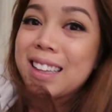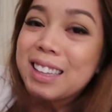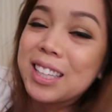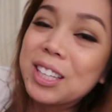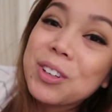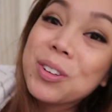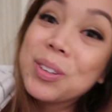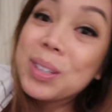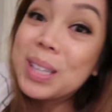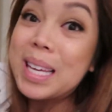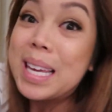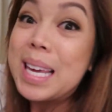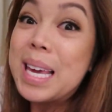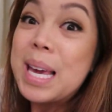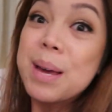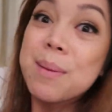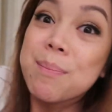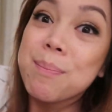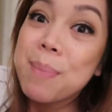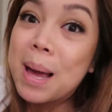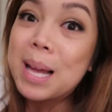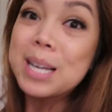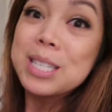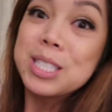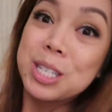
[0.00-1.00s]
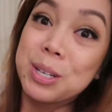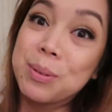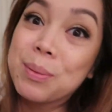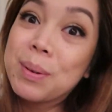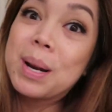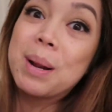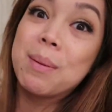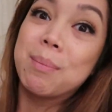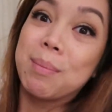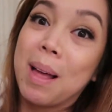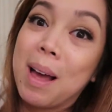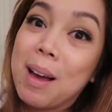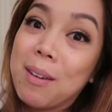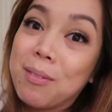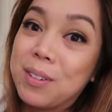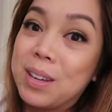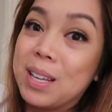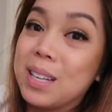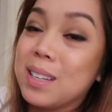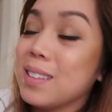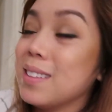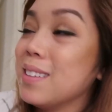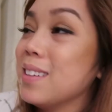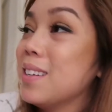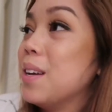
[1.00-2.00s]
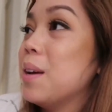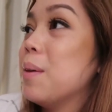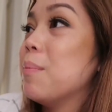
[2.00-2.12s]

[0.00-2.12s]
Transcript: I literally hit Benji when I'm laughing,